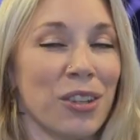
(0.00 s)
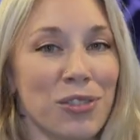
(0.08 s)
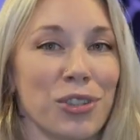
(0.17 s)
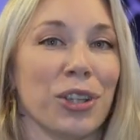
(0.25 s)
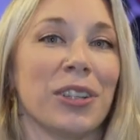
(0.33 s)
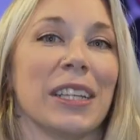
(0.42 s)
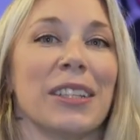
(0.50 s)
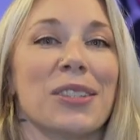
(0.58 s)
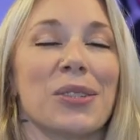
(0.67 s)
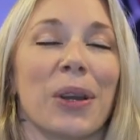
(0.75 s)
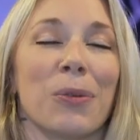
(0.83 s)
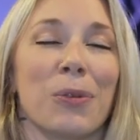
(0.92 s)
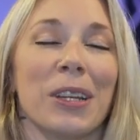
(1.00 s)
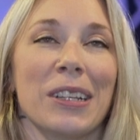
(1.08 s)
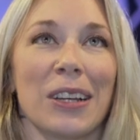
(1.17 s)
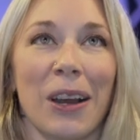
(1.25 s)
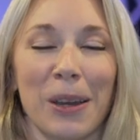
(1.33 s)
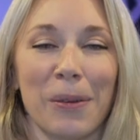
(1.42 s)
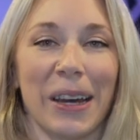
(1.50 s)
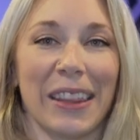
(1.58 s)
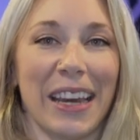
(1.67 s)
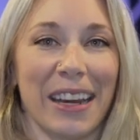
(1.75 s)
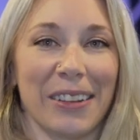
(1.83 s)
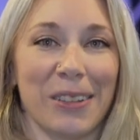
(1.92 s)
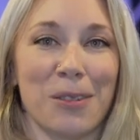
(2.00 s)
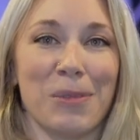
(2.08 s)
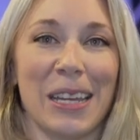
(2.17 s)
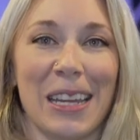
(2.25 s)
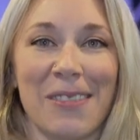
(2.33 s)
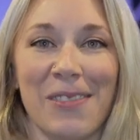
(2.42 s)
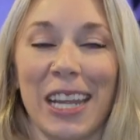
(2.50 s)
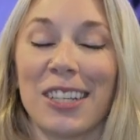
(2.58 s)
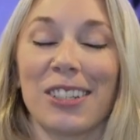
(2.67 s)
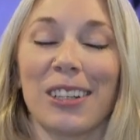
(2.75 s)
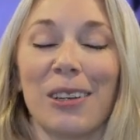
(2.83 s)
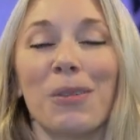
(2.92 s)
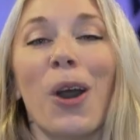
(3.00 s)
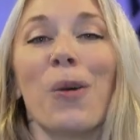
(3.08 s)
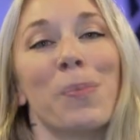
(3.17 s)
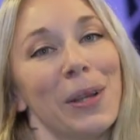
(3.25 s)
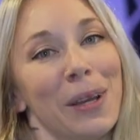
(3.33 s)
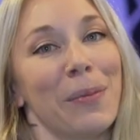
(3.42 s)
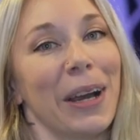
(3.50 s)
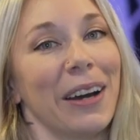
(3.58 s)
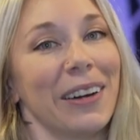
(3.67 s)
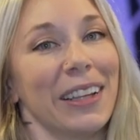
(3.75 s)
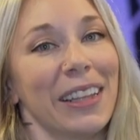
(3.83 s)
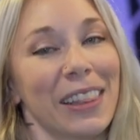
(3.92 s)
journey. So I want to talk about that a little bit and make sure I'm open about